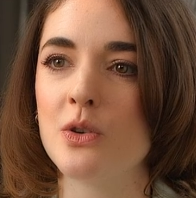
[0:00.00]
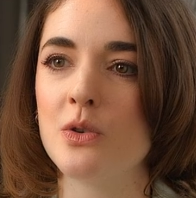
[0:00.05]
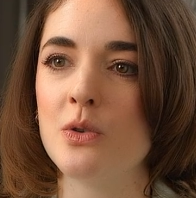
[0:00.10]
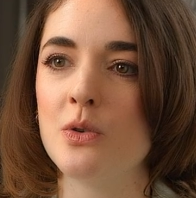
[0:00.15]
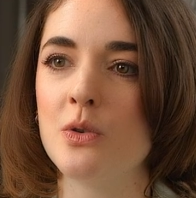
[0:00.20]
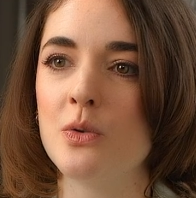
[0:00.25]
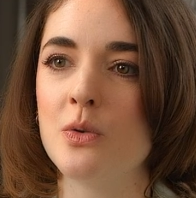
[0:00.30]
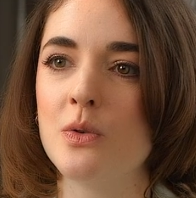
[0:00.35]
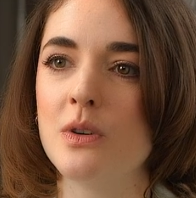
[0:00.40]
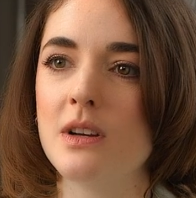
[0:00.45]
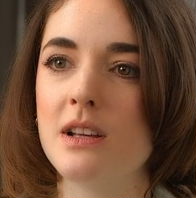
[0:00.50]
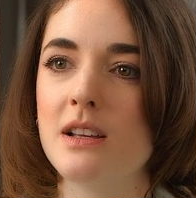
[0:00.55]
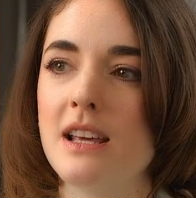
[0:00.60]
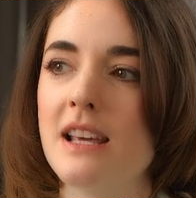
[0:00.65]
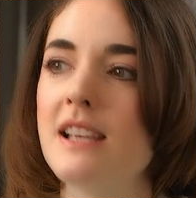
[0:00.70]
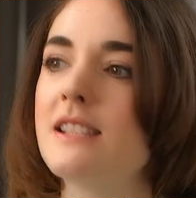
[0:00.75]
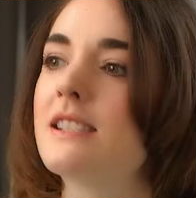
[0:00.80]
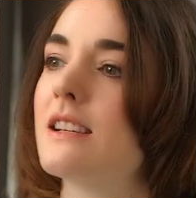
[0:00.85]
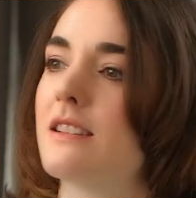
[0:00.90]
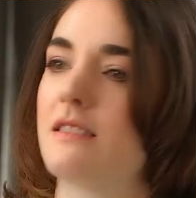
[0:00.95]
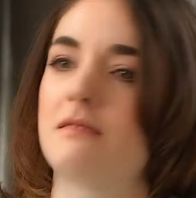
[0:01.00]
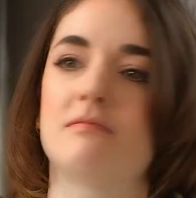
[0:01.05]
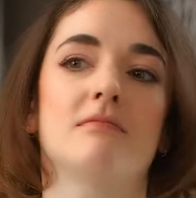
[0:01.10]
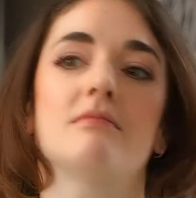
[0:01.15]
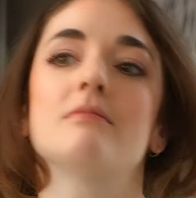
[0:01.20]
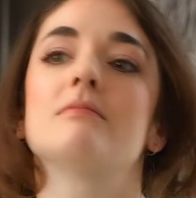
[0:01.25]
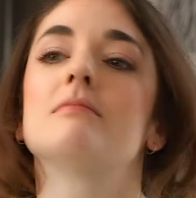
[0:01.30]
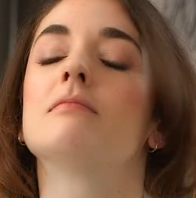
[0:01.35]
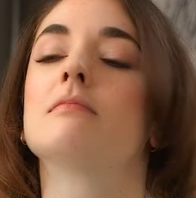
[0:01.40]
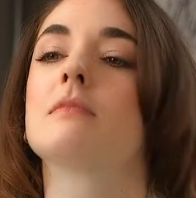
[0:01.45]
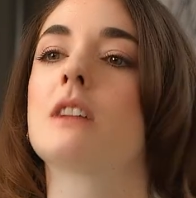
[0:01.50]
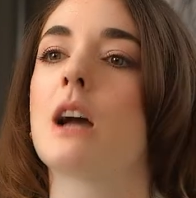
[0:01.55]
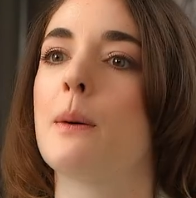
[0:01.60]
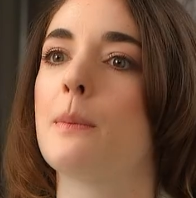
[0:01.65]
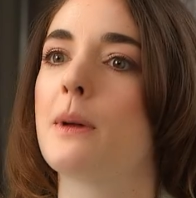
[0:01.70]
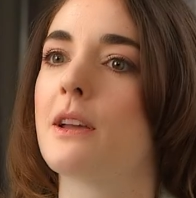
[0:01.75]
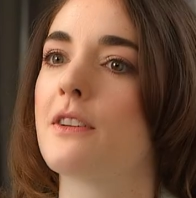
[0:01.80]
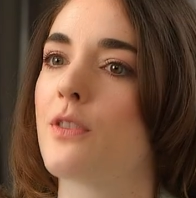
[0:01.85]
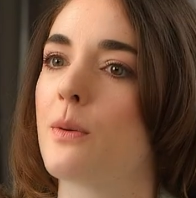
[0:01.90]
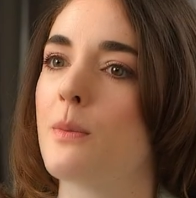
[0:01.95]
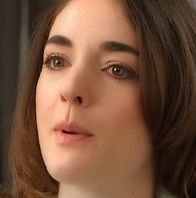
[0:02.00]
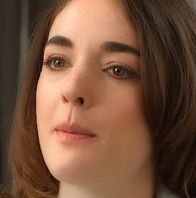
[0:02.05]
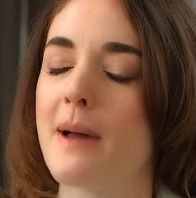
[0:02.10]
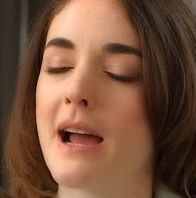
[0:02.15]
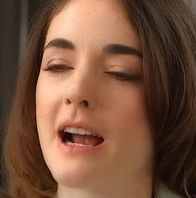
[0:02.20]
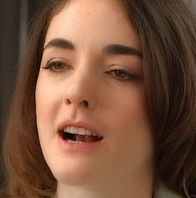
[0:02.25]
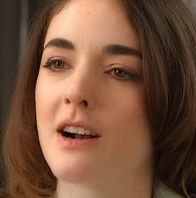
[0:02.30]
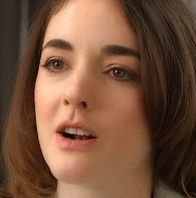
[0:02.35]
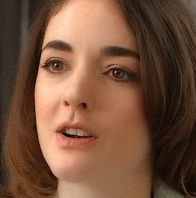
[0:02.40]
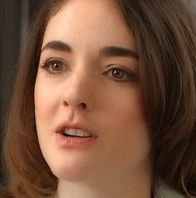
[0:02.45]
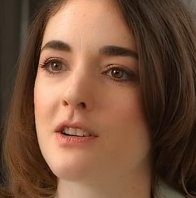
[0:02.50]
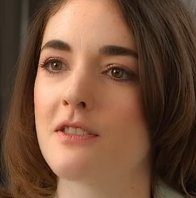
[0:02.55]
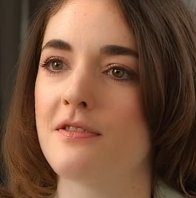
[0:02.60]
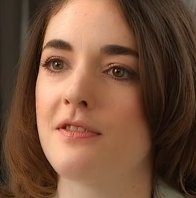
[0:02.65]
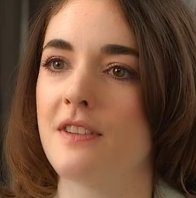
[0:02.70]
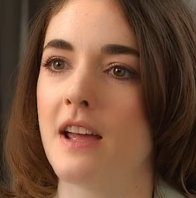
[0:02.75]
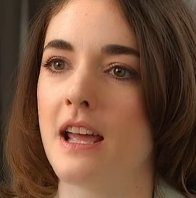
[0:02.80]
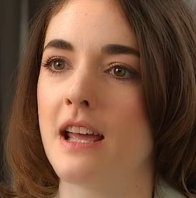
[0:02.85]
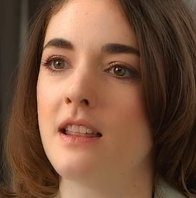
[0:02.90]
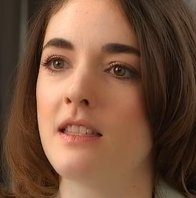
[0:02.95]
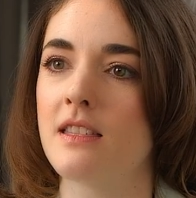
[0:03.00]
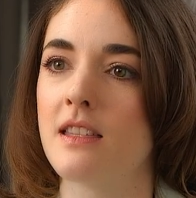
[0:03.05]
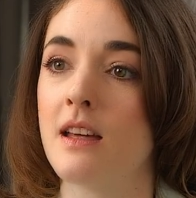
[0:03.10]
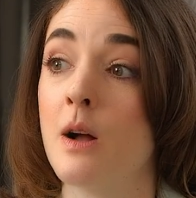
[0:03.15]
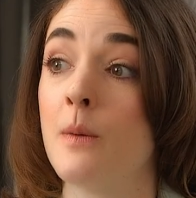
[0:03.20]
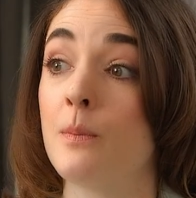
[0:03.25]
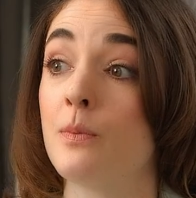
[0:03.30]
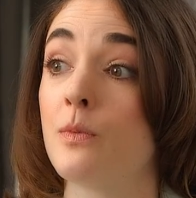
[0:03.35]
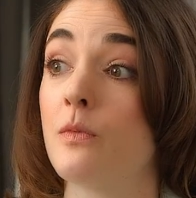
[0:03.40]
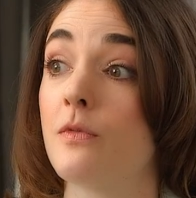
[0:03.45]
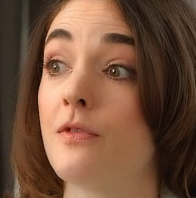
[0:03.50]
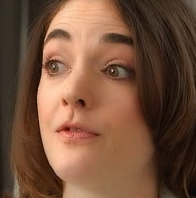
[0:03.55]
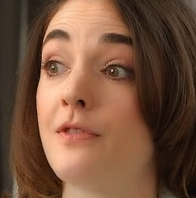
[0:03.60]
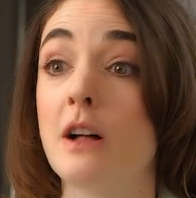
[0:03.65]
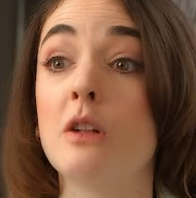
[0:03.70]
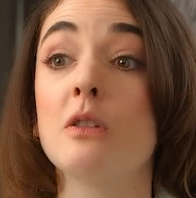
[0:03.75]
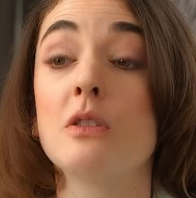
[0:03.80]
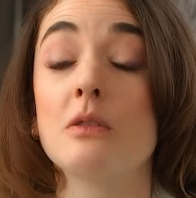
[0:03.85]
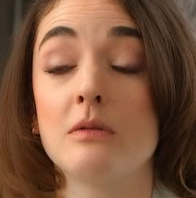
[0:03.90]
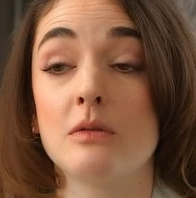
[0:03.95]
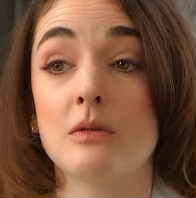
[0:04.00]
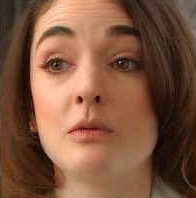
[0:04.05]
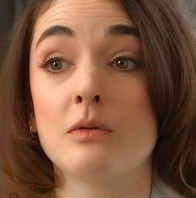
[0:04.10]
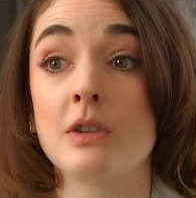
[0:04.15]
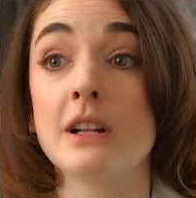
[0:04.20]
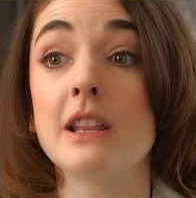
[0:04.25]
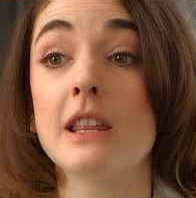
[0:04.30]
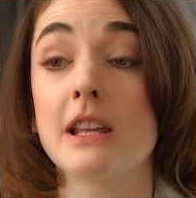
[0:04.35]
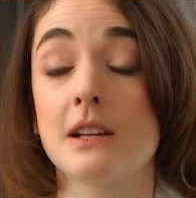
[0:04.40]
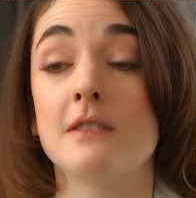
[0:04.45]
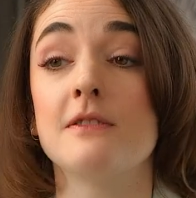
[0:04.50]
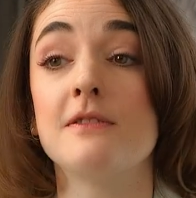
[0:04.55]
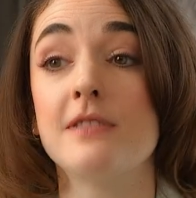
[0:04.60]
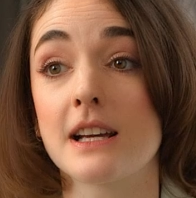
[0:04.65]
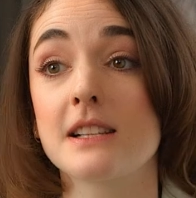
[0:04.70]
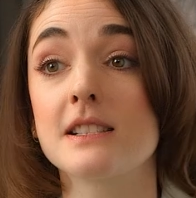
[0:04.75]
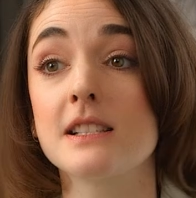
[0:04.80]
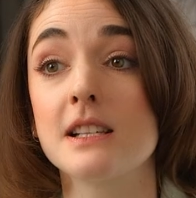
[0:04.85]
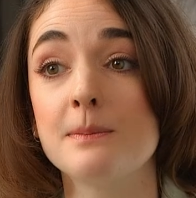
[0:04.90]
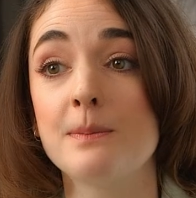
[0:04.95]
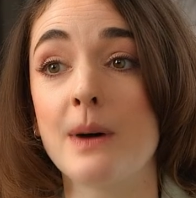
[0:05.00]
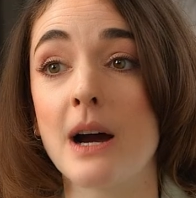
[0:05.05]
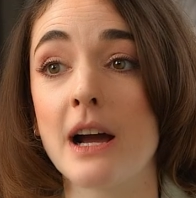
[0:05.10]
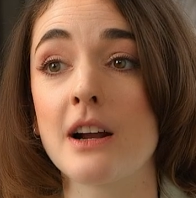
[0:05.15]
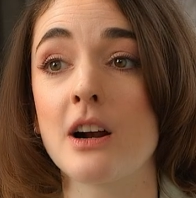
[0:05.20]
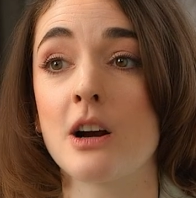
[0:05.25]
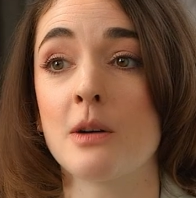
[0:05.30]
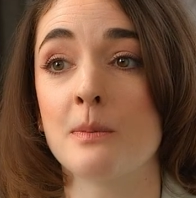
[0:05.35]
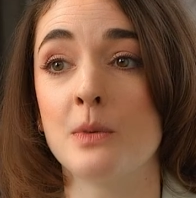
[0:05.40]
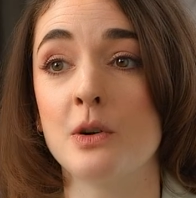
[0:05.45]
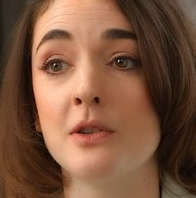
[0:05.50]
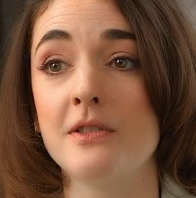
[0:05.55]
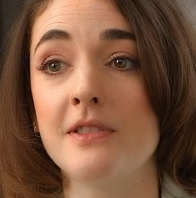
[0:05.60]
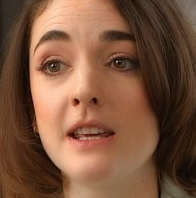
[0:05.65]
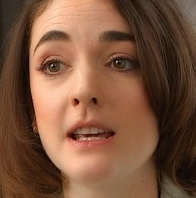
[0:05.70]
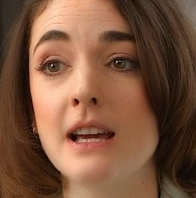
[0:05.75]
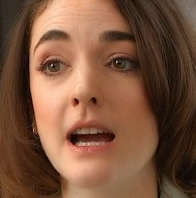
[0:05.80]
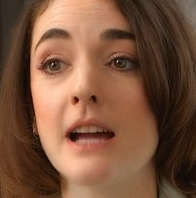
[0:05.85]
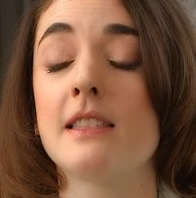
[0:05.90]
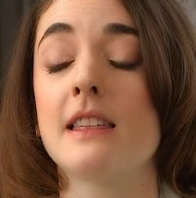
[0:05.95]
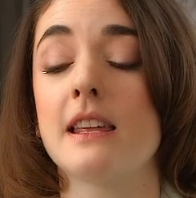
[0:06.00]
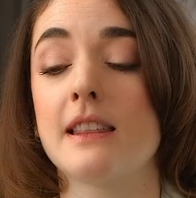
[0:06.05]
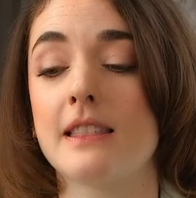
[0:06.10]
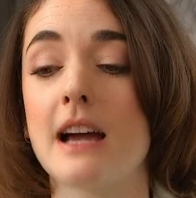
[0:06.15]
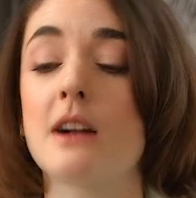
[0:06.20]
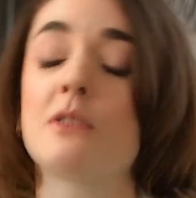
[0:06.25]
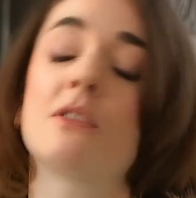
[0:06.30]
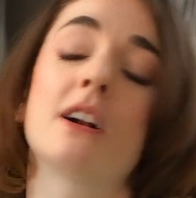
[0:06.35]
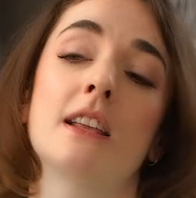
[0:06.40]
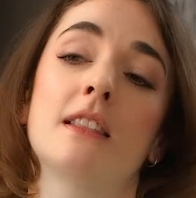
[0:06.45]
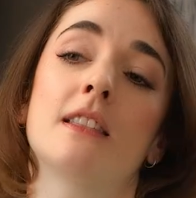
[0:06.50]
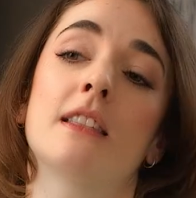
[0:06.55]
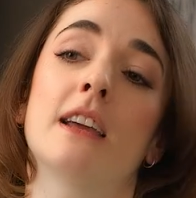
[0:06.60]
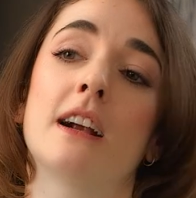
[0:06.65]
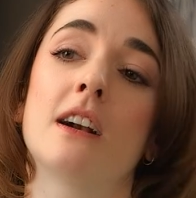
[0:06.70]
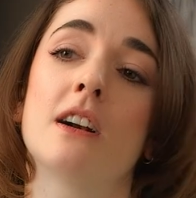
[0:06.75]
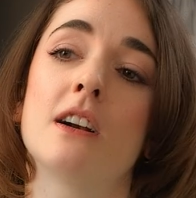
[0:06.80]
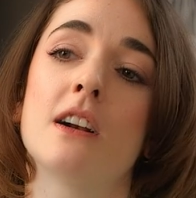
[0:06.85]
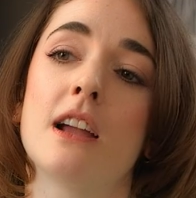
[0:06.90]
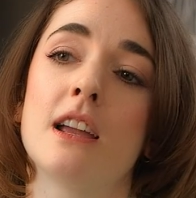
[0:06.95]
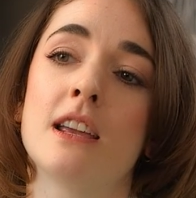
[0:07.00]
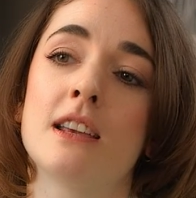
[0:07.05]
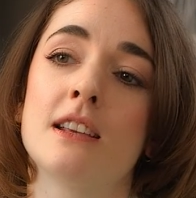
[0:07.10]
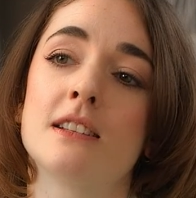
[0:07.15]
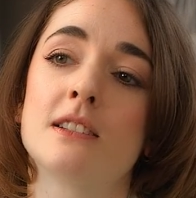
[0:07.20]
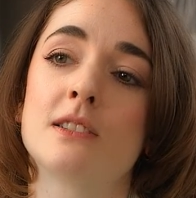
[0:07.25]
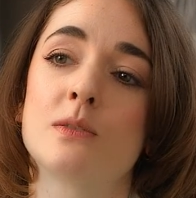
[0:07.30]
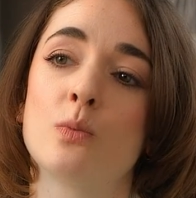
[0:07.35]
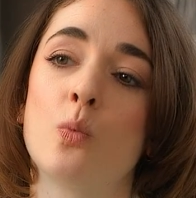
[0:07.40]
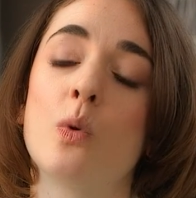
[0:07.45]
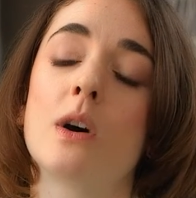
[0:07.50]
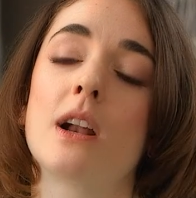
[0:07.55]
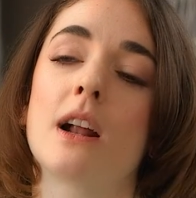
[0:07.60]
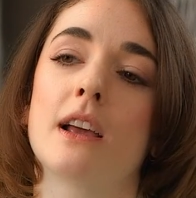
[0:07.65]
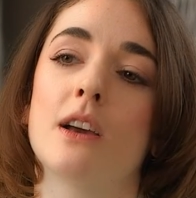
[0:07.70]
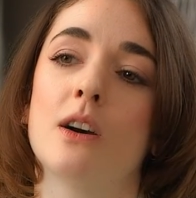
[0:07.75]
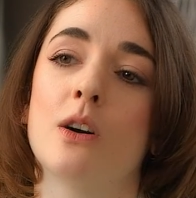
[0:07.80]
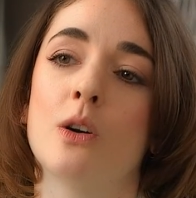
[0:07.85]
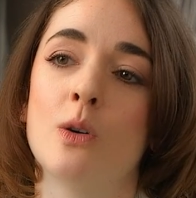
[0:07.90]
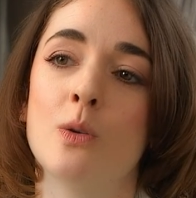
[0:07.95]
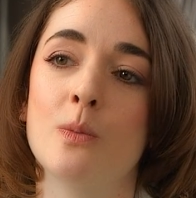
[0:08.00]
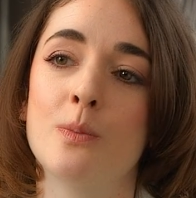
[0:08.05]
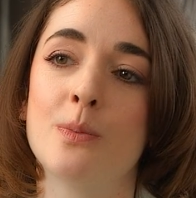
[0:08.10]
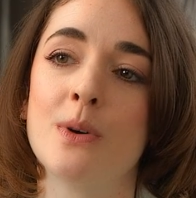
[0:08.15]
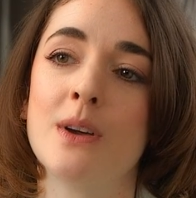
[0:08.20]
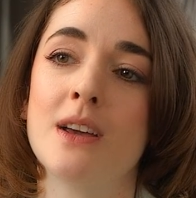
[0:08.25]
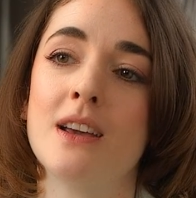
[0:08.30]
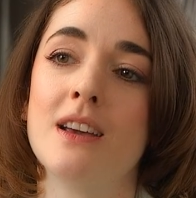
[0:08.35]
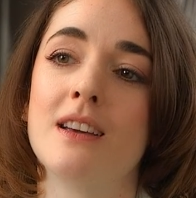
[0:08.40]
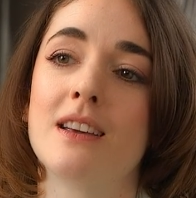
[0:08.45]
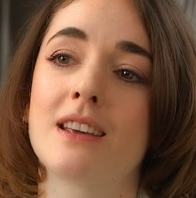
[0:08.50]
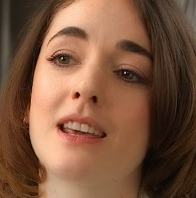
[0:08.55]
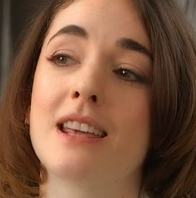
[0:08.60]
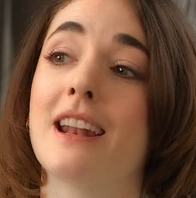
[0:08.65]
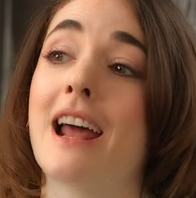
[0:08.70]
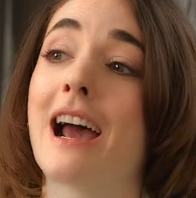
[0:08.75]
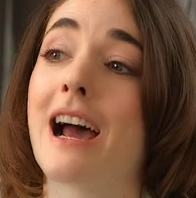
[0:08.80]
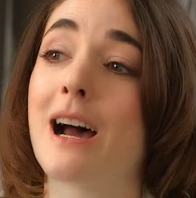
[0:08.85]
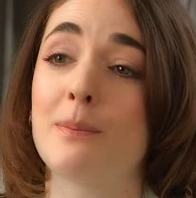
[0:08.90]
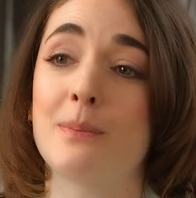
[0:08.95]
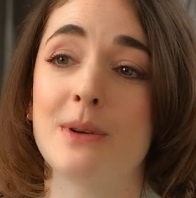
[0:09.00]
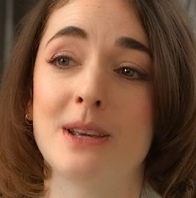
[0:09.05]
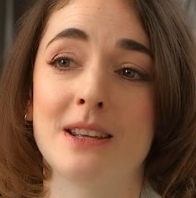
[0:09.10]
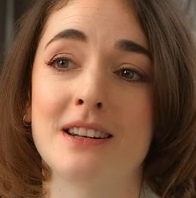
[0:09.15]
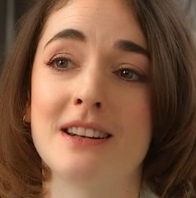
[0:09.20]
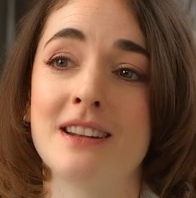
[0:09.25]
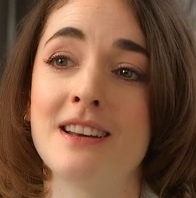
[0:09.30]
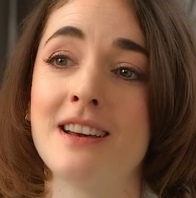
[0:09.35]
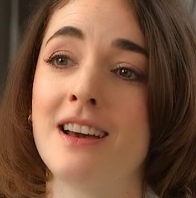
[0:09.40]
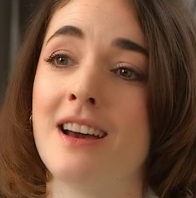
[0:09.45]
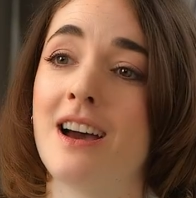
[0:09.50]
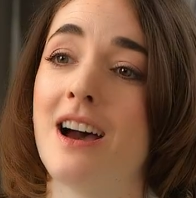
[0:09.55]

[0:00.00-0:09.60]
who isn't coming from a background of faith felt really convicted by our movie, I think that right there is what I hope can happen